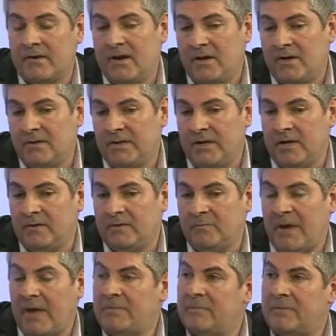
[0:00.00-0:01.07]
are
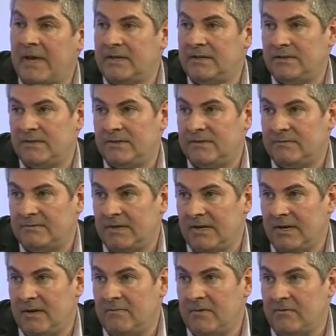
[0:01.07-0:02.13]
paper-based
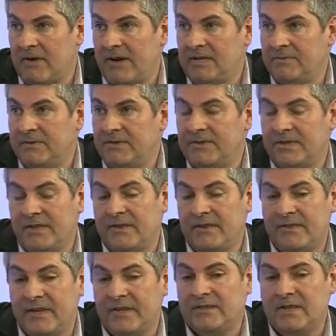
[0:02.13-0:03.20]
arrangements. So there are
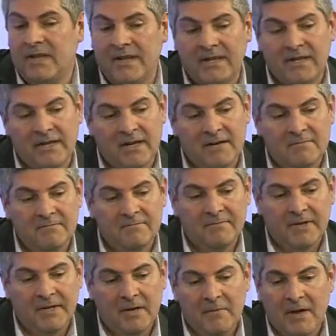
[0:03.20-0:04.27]
things like
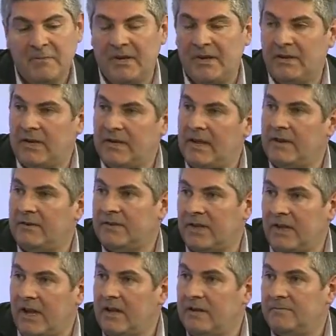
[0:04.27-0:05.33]
maybe in
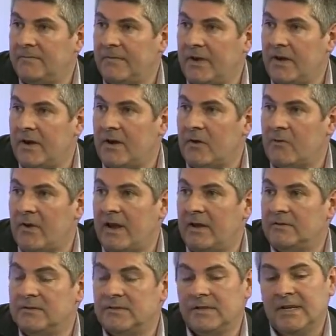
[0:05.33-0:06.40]
healthcare
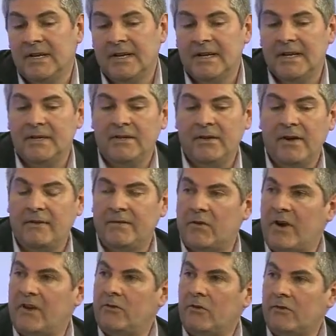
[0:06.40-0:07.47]
around. You have
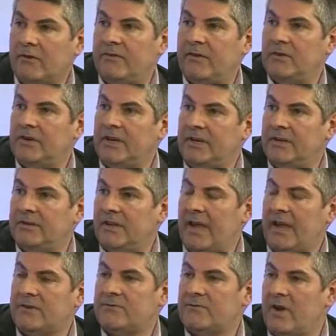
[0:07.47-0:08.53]
your radiographer looking at the
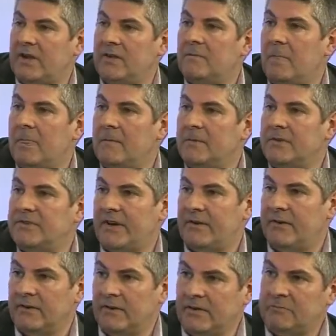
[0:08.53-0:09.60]
X-ray
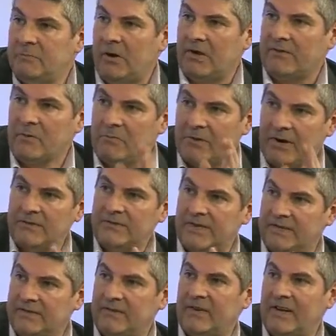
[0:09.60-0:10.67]
material as part of a
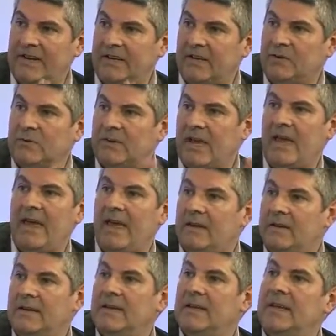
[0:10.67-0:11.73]
process of clinical
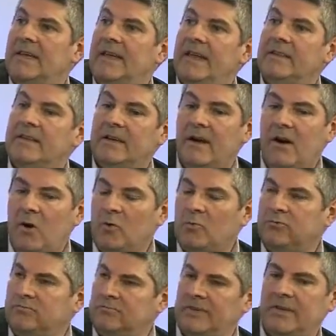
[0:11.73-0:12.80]
care in the whole.
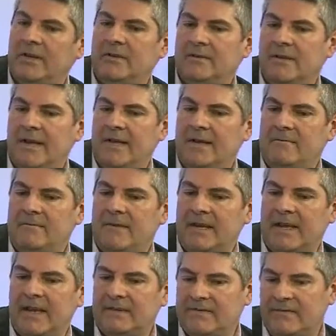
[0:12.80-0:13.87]
I
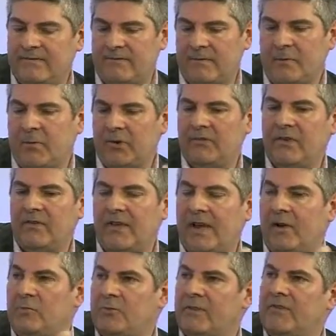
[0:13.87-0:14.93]
guess from the point of view of the
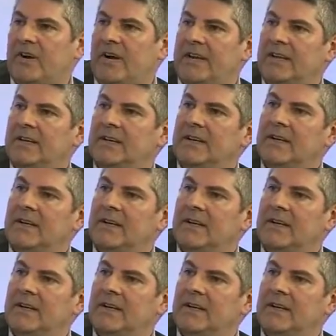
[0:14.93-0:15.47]
health provider,